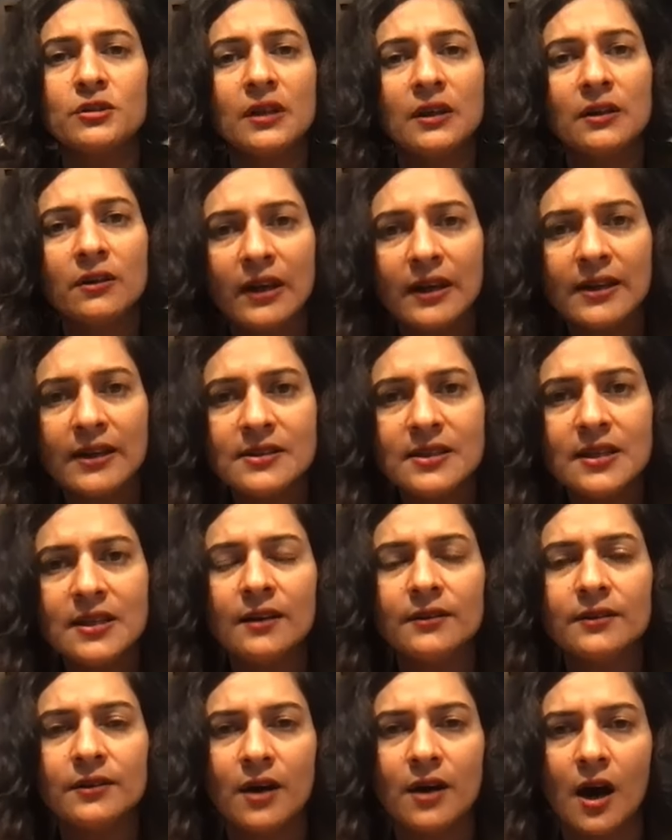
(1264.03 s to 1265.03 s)
they raise the
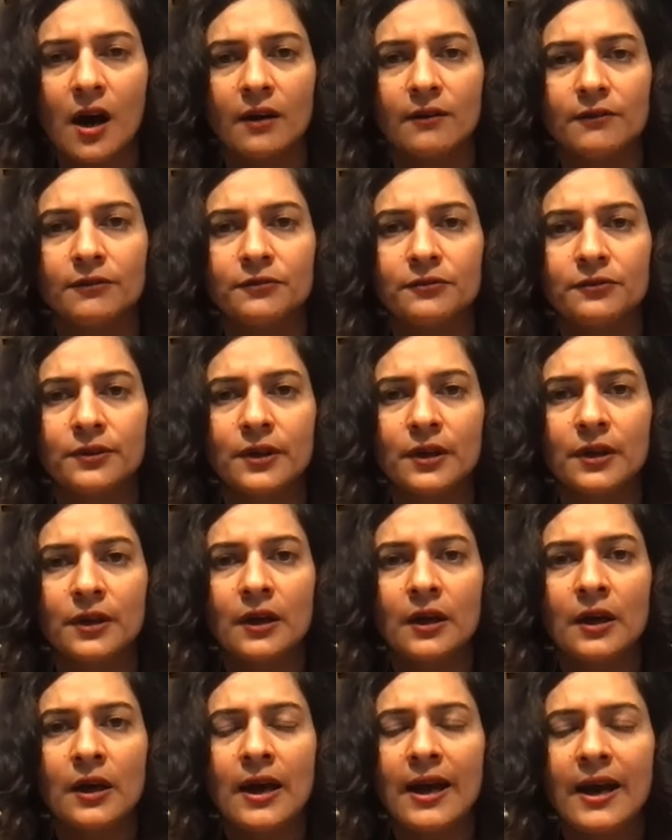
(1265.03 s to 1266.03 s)
other half
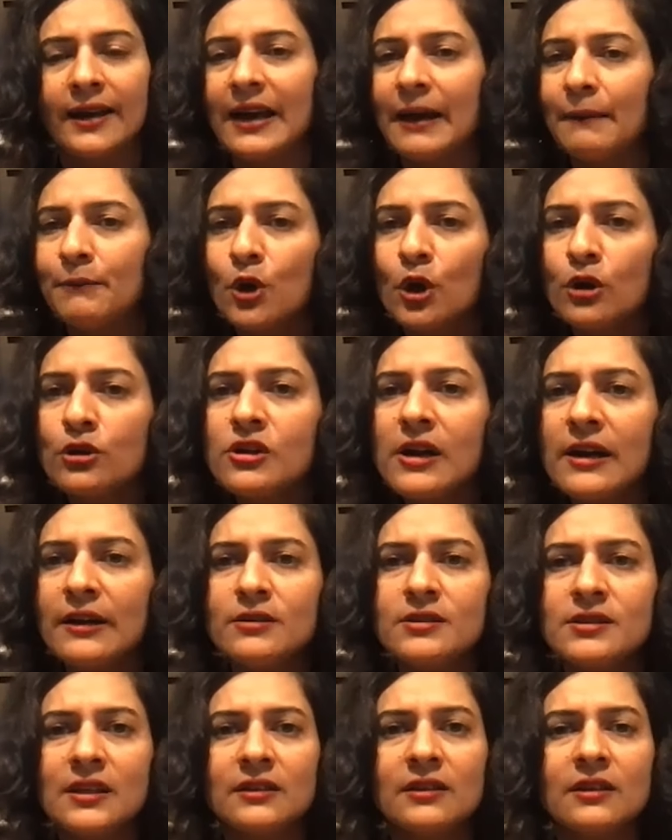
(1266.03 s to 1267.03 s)
and i'm not trying to
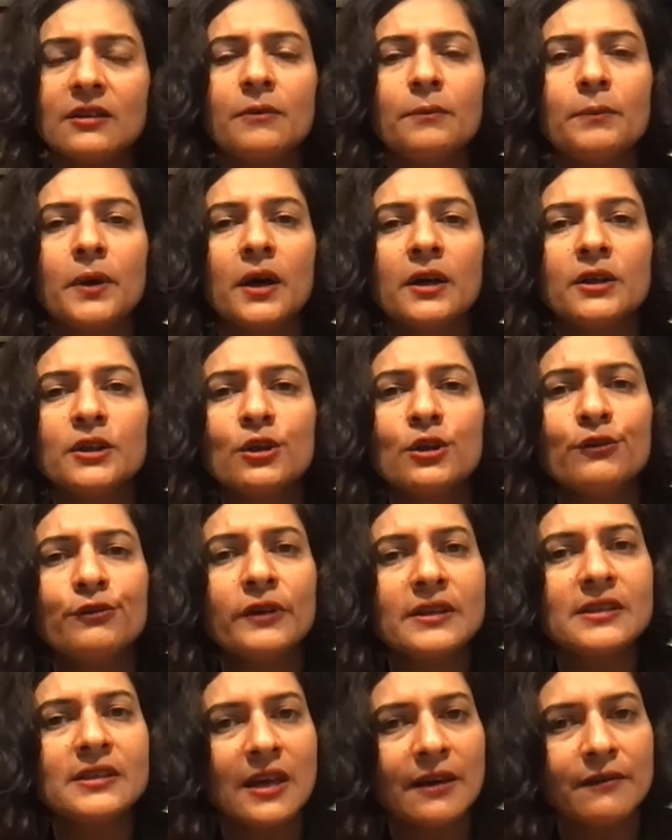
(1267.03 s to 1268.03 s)
say that the burden of
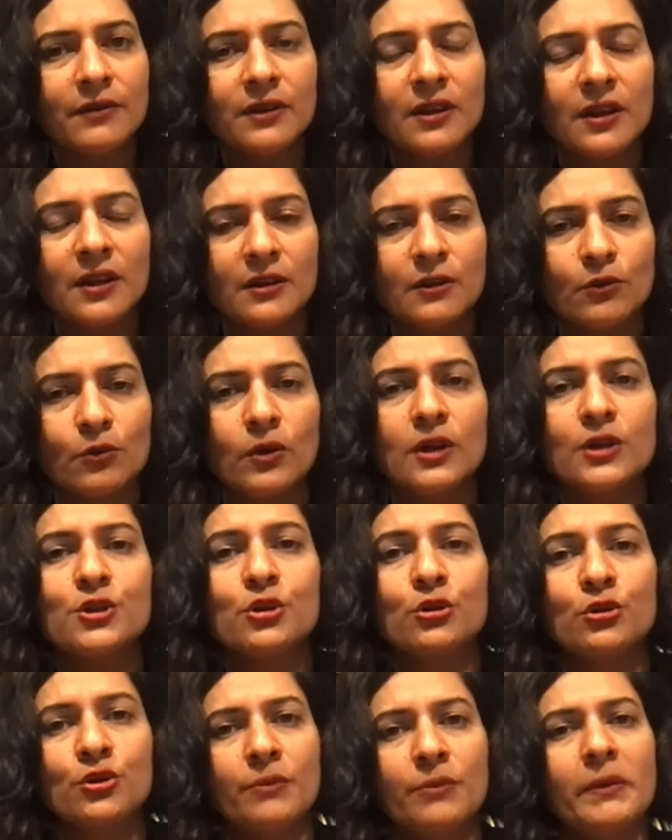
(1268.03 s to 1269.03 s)
fixing everything in the world
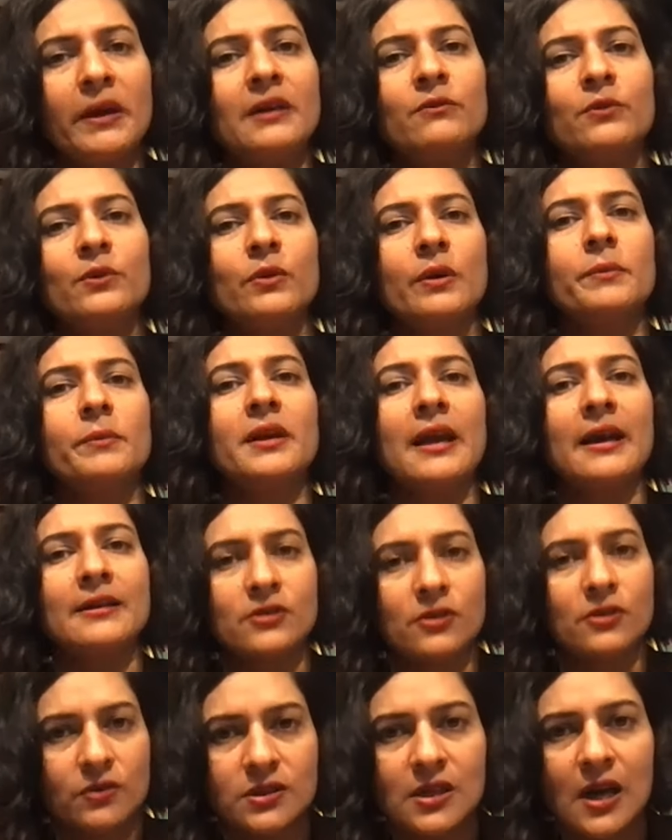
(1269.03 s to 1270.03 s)
should remain with women as
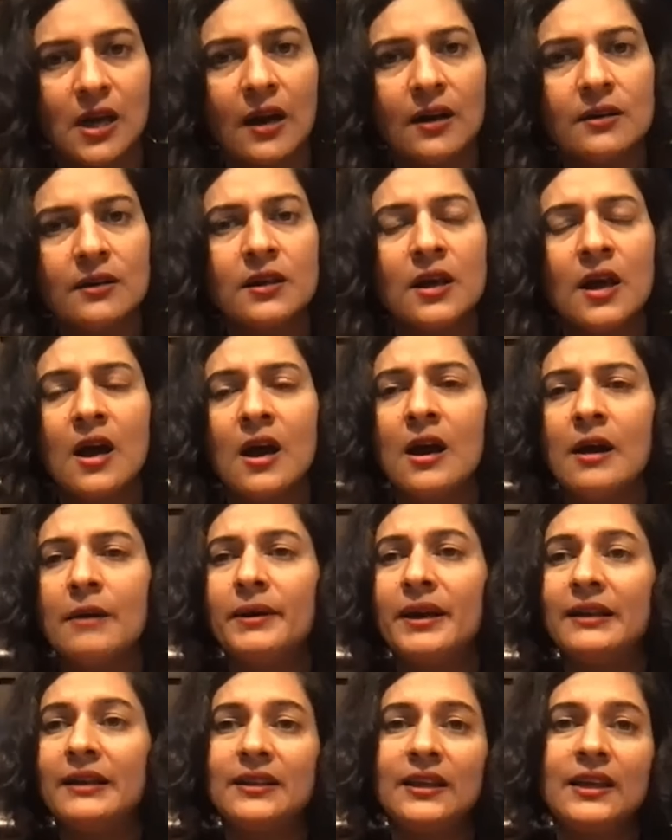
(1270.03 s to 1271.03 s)
a result but
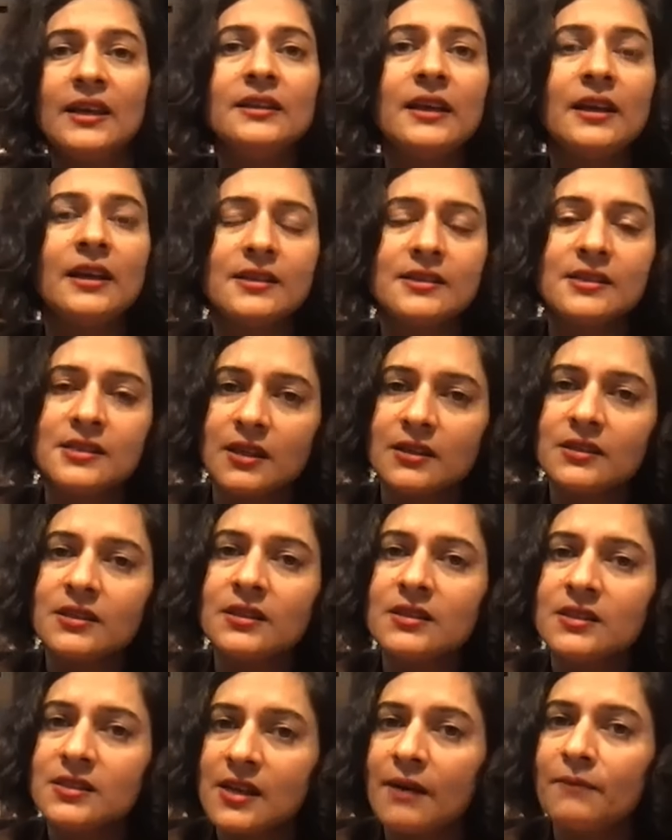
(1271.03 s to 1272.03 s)
i think there is
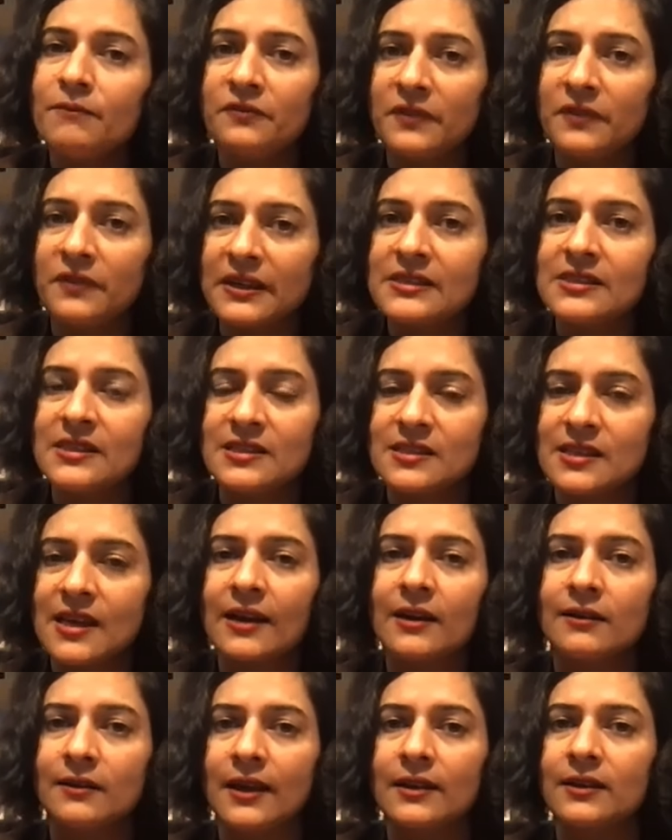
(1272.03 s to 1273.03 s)
certain some fixes can,
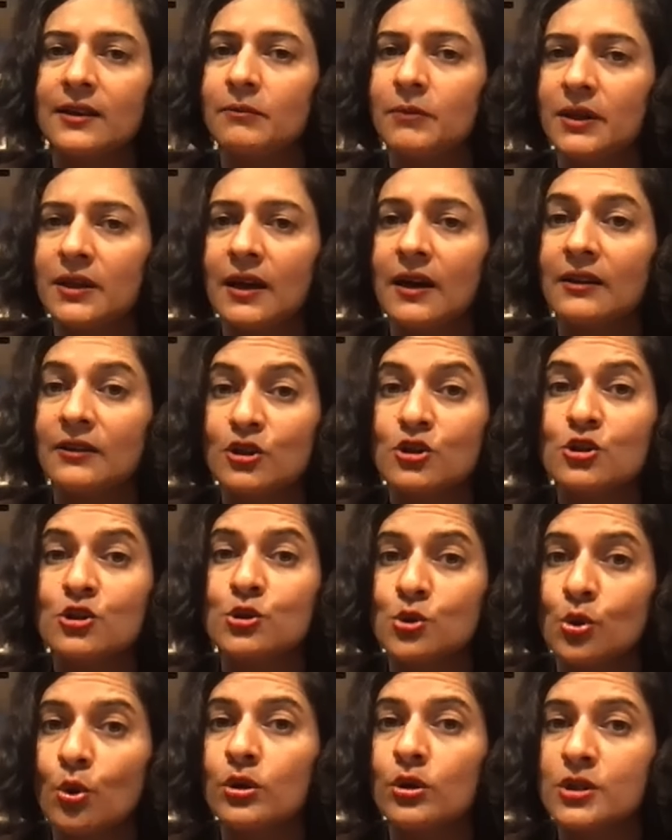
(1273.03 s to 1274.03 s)
that can be done at the
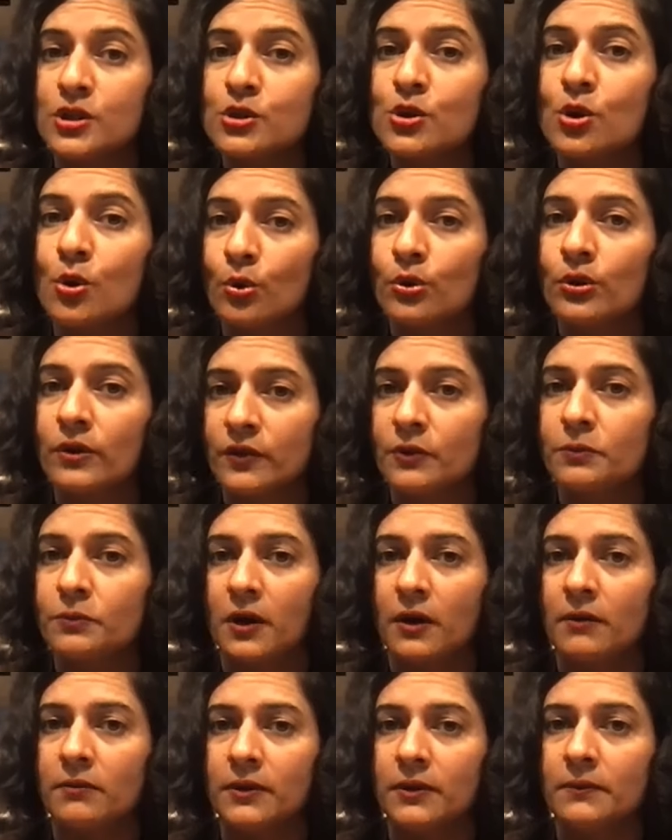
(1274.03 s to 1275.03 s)
source code of the
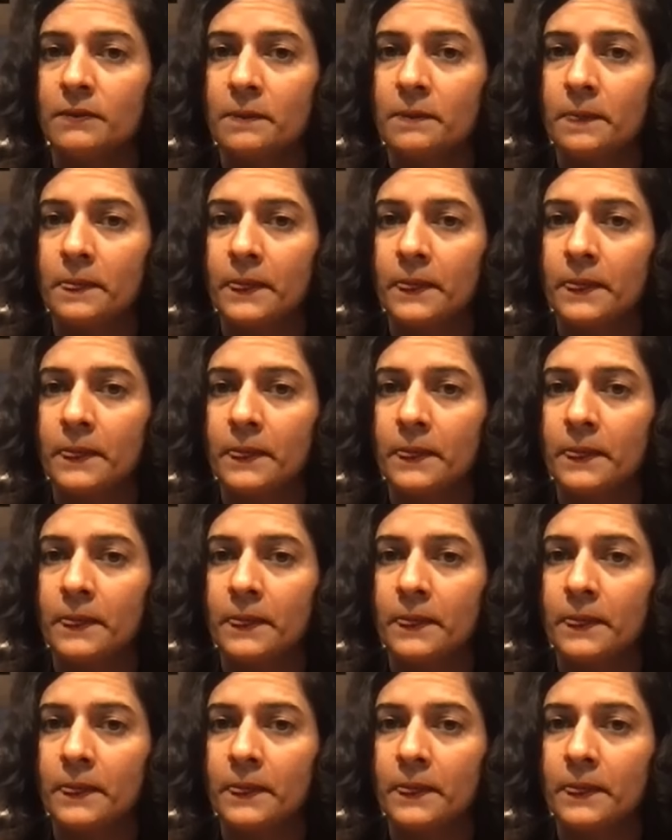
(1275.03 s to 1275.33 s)
problem